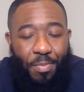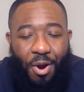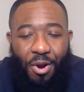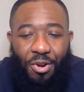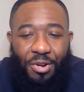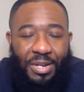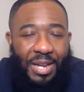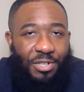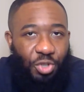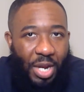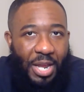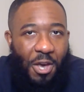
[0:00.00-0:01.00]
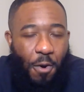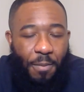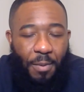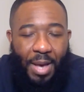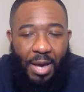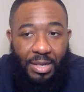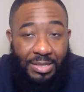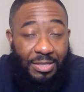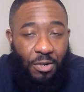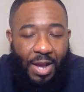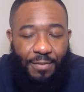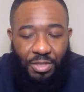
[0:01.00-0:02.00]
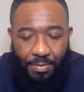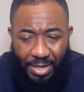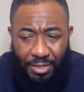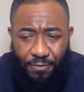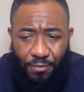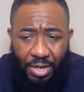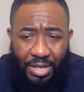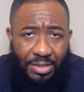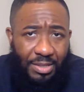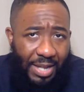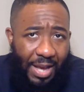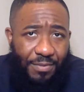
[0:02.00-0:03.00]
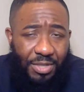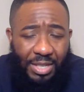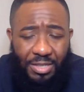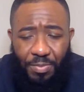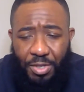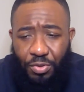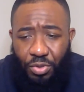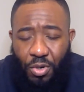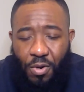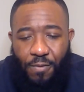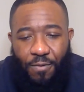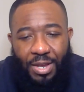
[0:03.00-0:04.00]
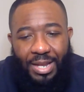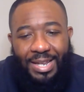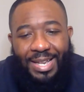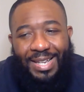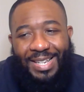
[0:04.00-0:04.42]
Parker and try to help him out because they're obviously best friends, and obviously that's Peter's girlfriend.